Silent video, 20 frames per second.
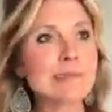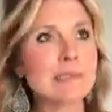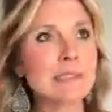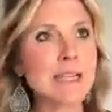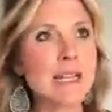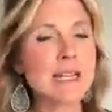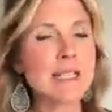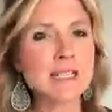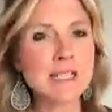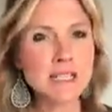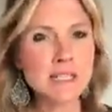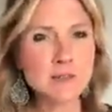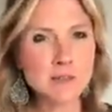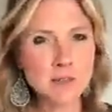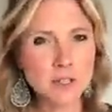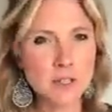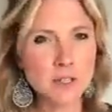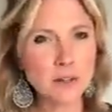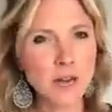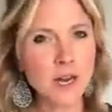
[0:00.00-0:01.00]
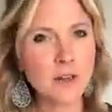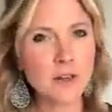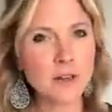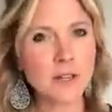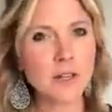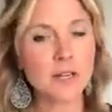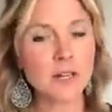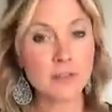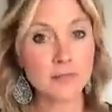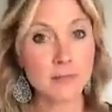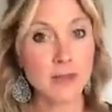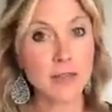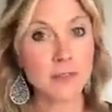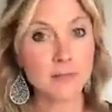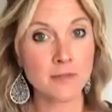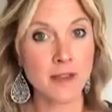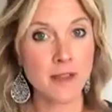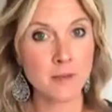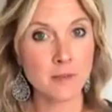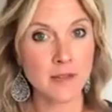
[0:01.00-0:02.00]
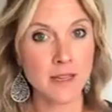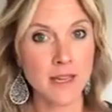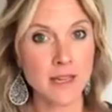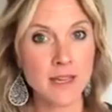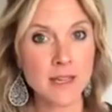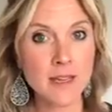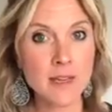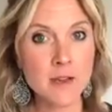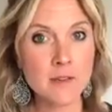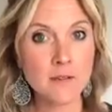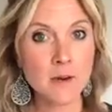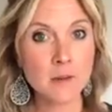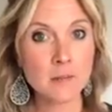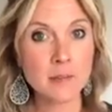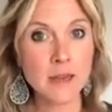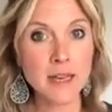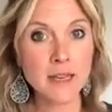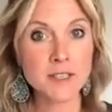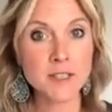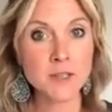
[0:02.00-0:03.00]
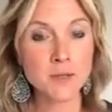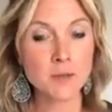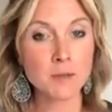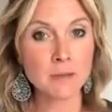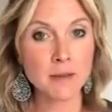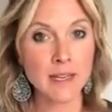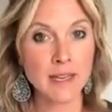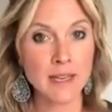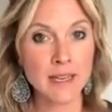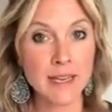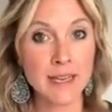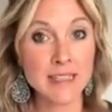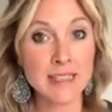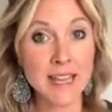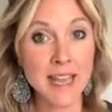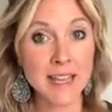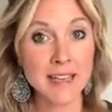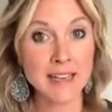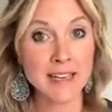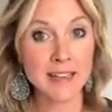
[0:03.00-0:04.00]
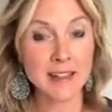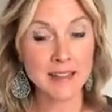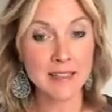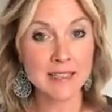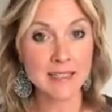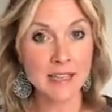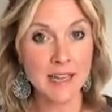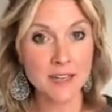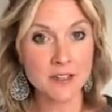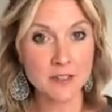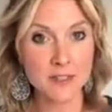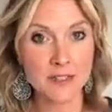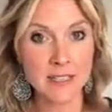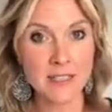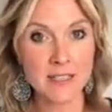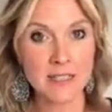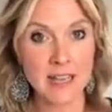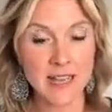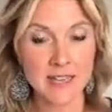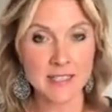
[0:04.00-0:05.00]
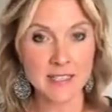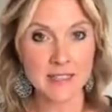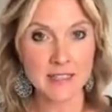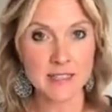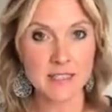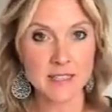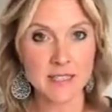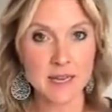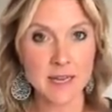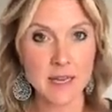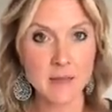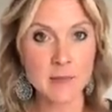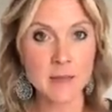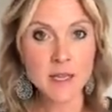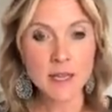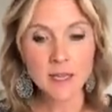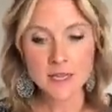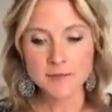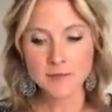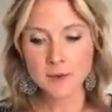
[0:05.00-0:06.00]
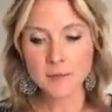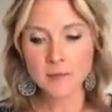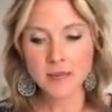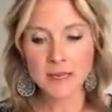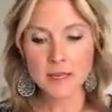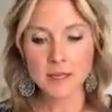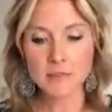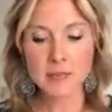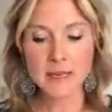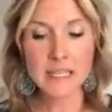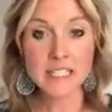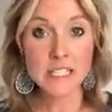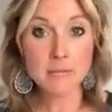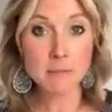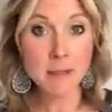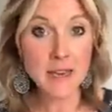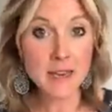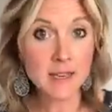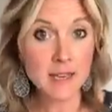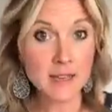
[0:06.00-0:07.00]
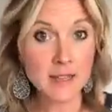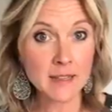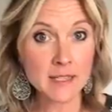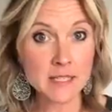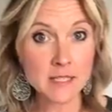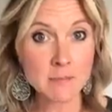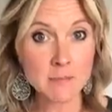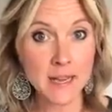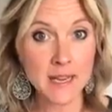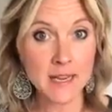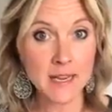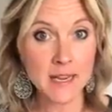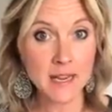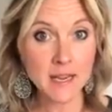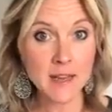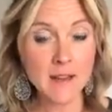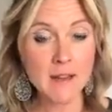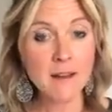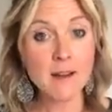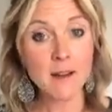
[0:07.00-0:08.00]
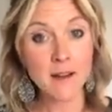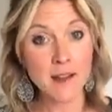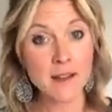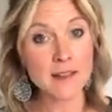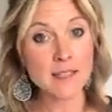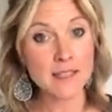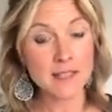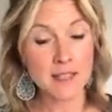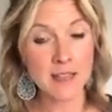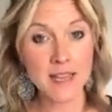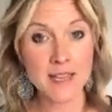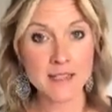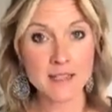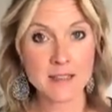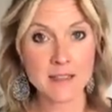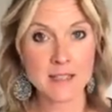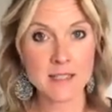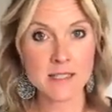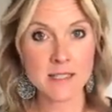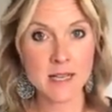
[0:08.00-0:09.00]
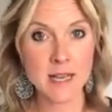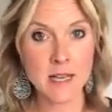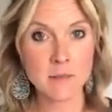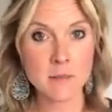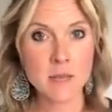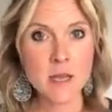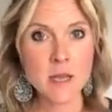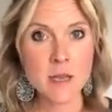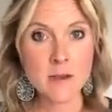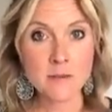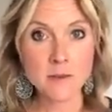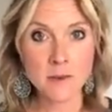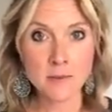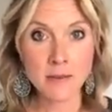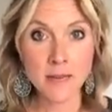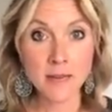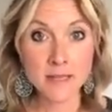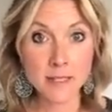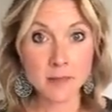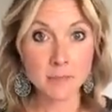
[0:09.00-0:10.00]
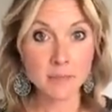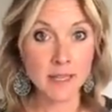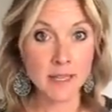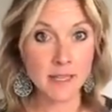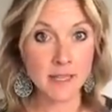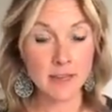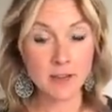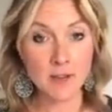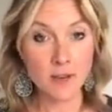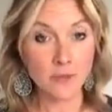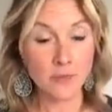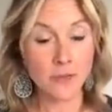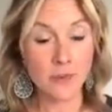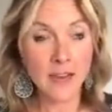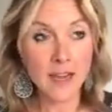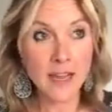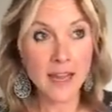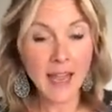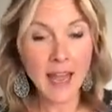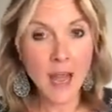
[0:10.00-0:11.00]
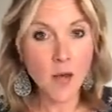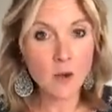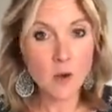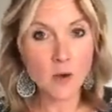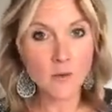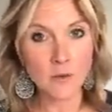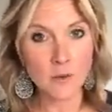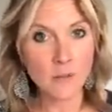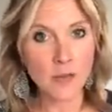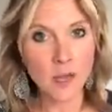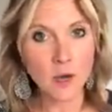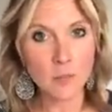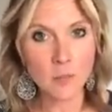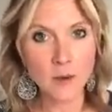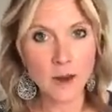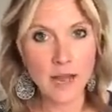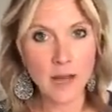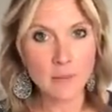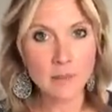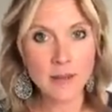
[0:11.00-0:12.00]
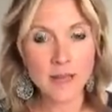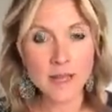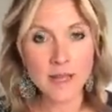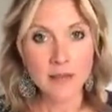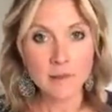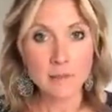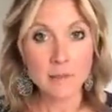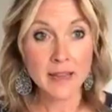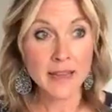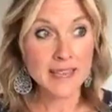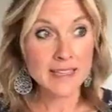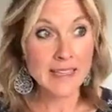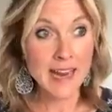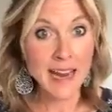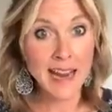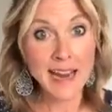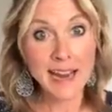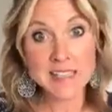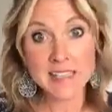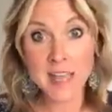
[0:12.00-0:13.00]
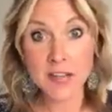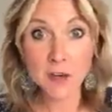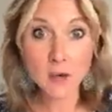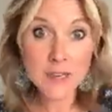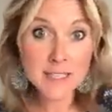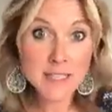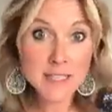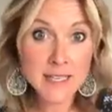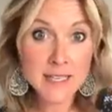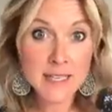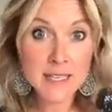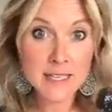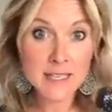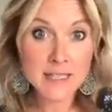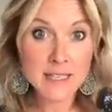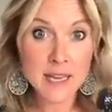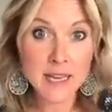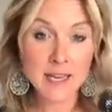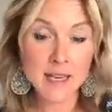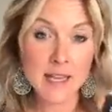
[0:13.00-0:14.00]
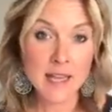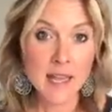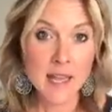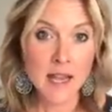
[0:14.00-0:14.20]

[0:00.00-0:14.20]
Is this for the greater good of my family, for me to be attending this exercise class at this time, for me to be spending this money on this class at this time, for me to be freaking out over meal prep because I got it done or I didn't get it done?